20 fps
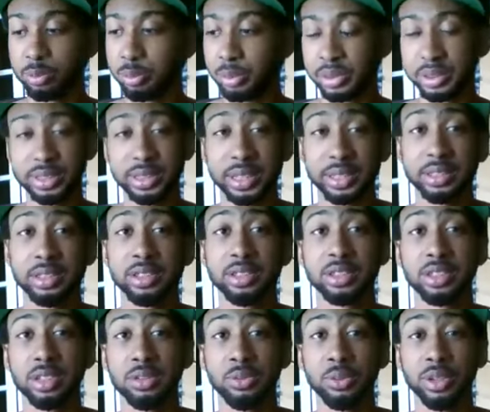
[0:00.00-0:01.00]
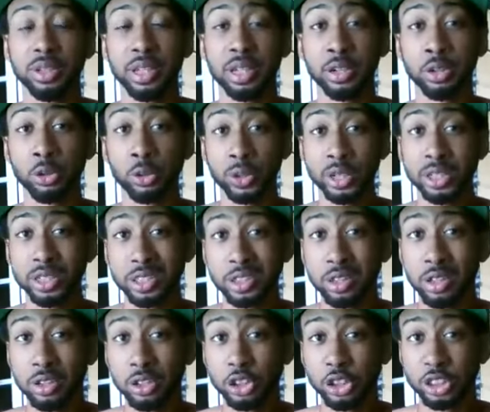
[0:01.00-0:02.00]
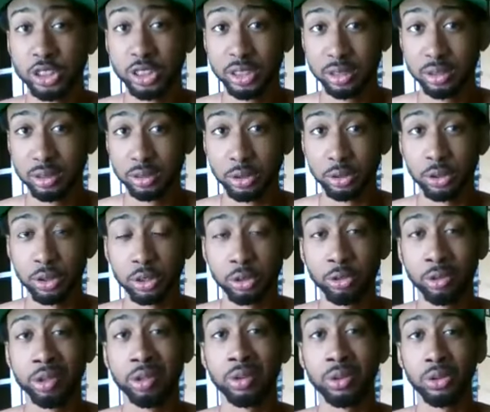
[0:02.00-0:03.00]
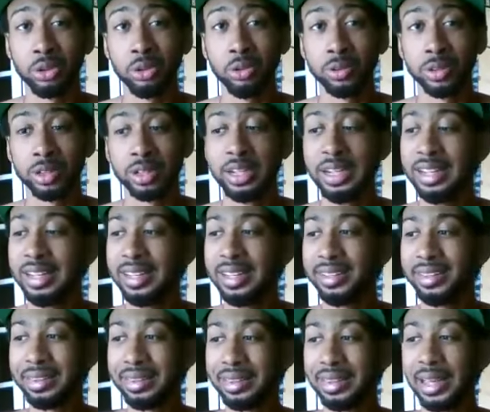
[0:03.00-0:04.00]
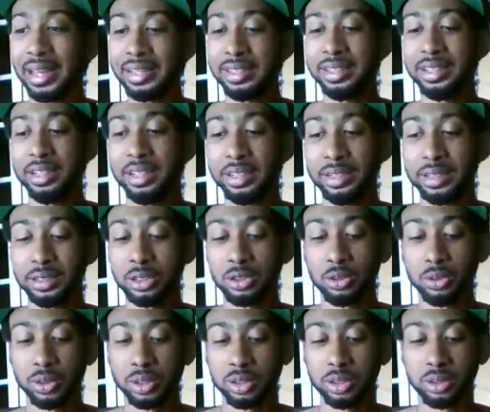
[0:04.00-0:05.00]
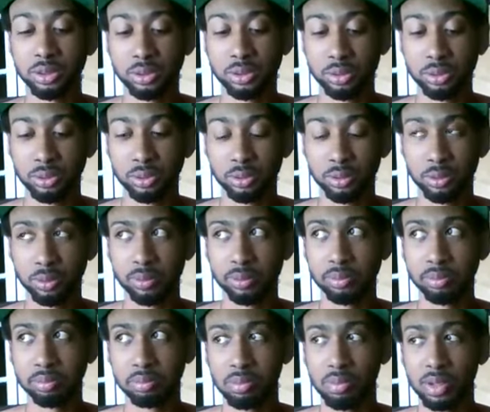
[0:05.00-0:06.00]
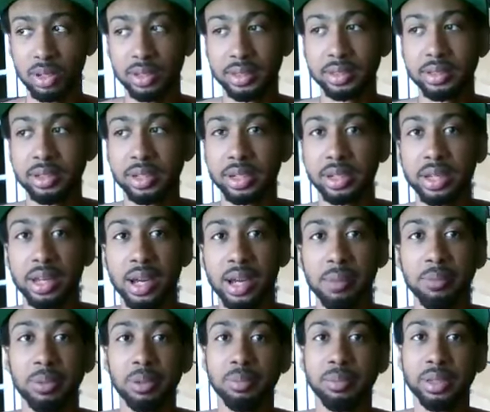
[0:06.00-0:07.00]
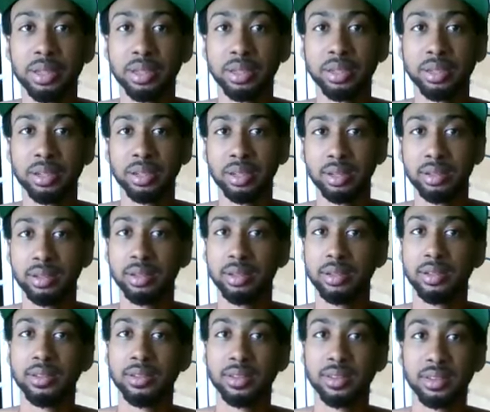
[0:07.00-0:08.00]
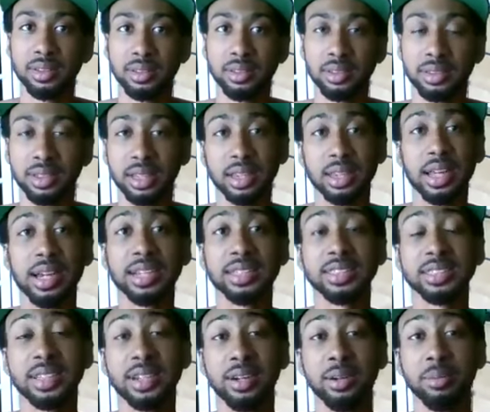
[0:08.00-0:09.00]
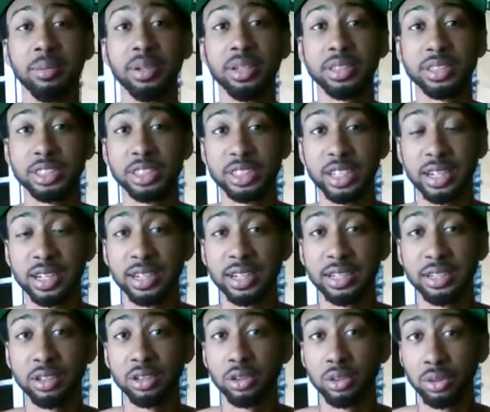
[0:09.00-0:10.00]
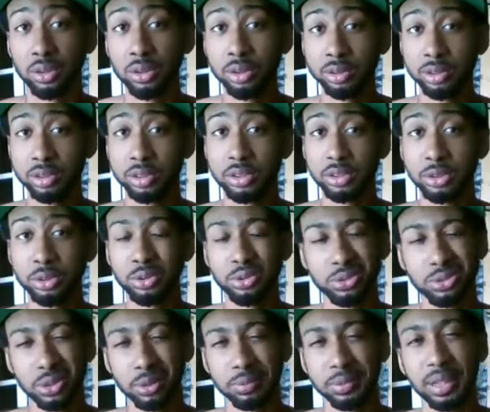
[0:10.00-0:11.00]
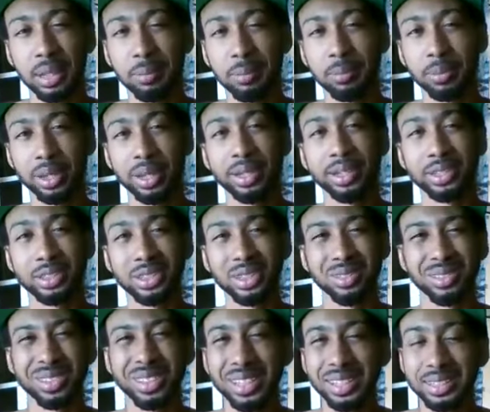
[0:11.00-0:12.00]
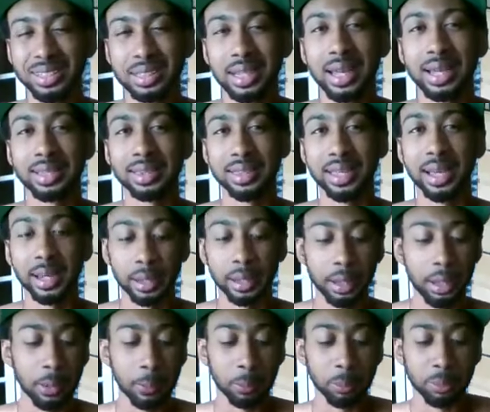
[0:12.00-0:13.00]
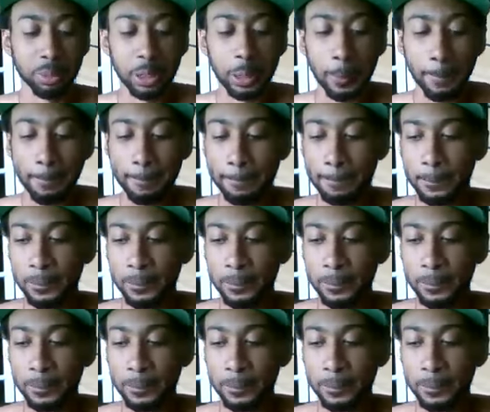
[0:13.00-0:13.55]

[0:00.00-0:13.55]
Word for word: protect yourself with a green shield or a green aura, that is going to, it's going to complement the lights that are being shined onto you from that planet. So things like that. But